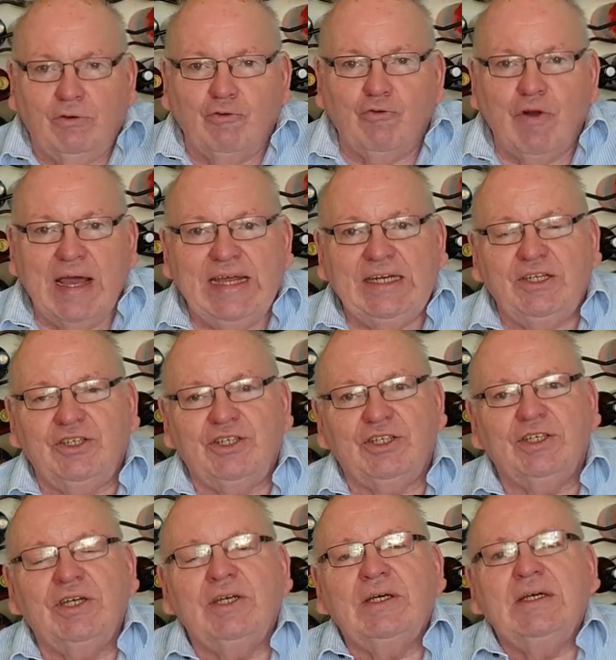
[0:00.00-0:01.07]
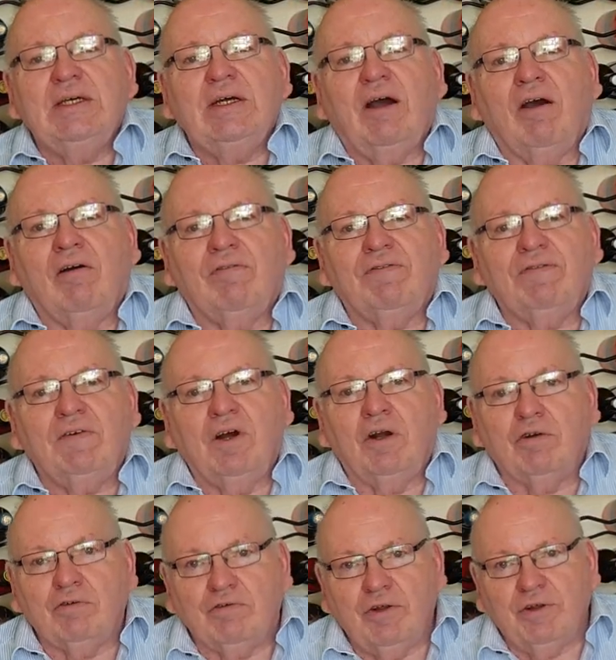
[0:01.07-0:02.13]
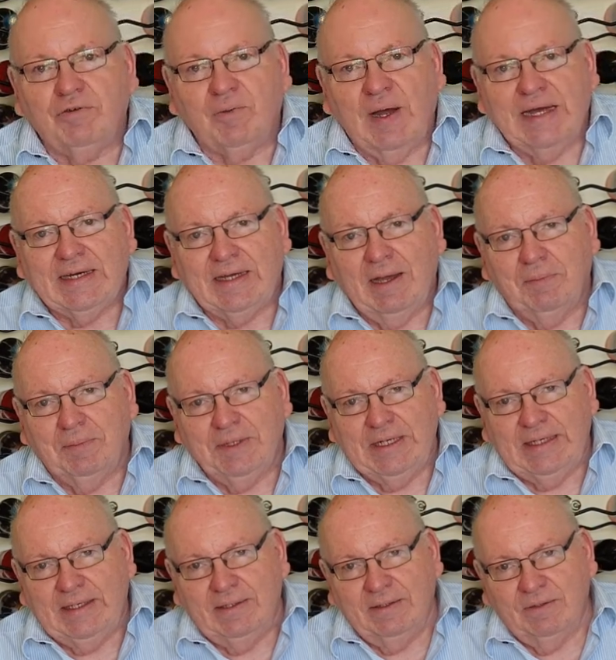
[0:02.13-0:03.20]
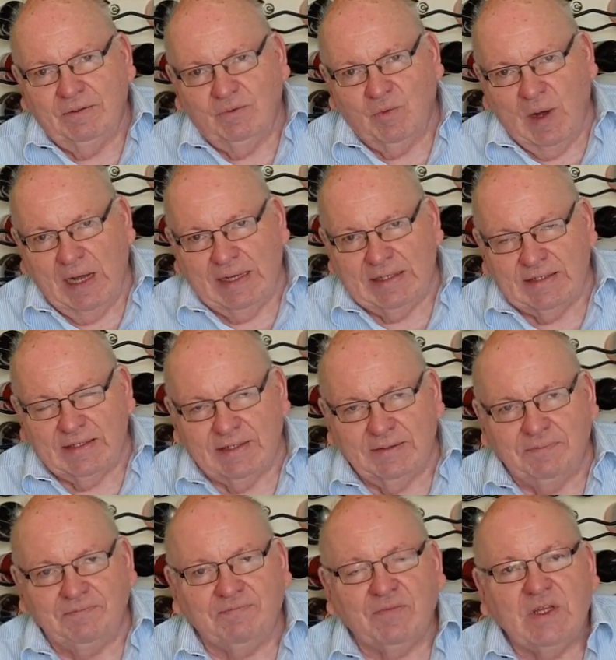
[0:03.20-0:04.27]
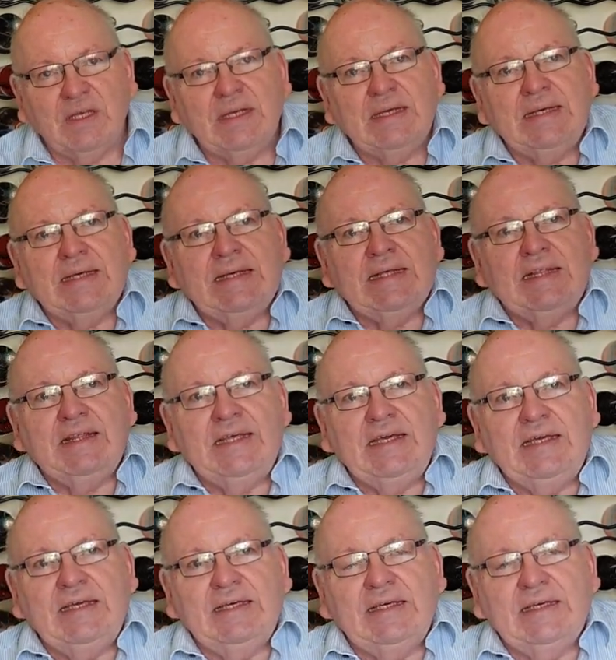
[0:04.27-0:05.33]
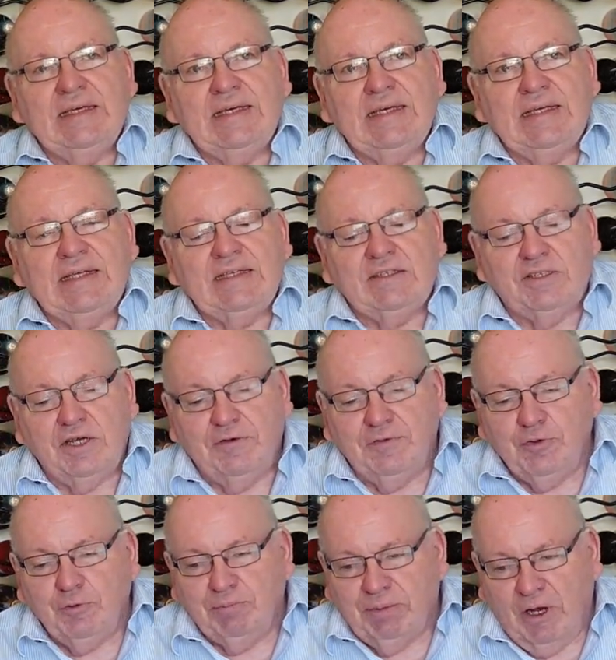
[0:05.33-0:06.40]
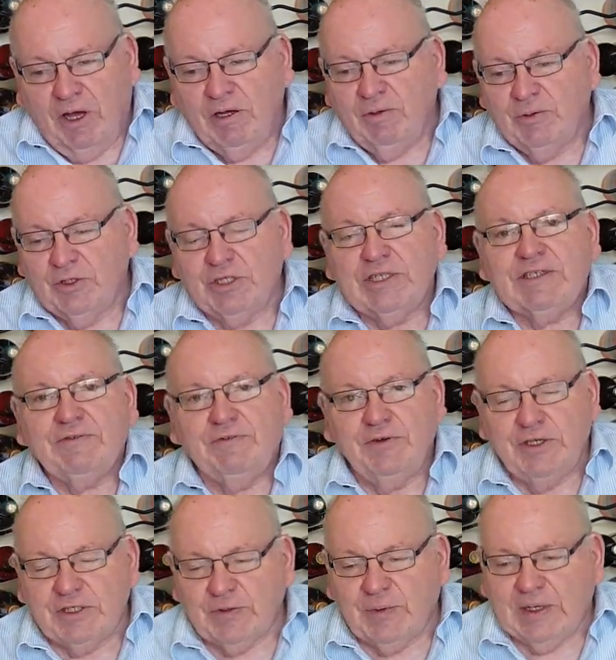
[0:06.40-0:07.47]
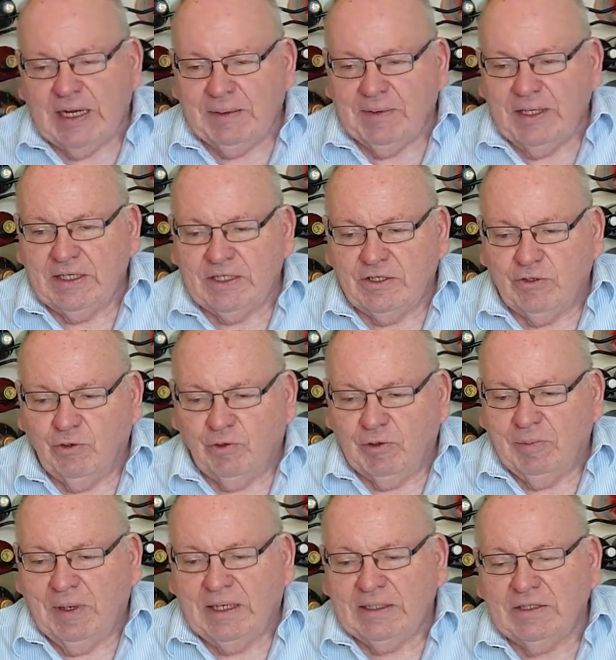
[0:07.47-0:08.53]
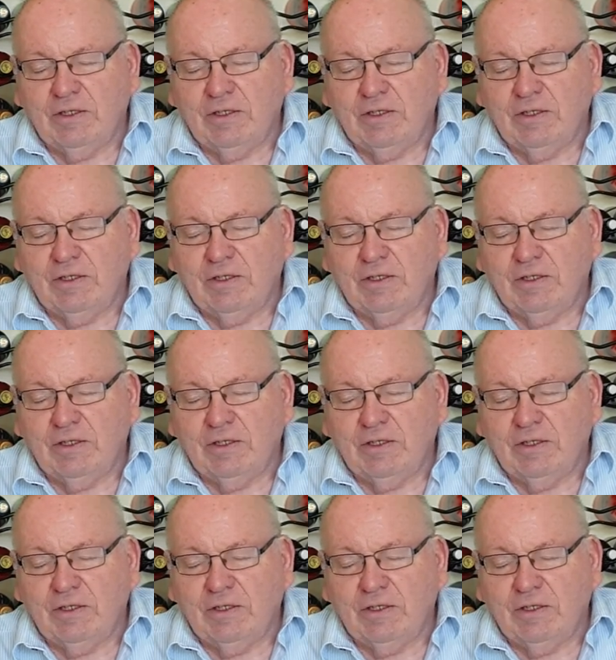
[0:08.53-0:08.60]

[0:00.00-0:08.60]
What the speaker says: range of Old Road Wine Company wines. The Sauvignon Blanc, which is the first one I'm going to talk about,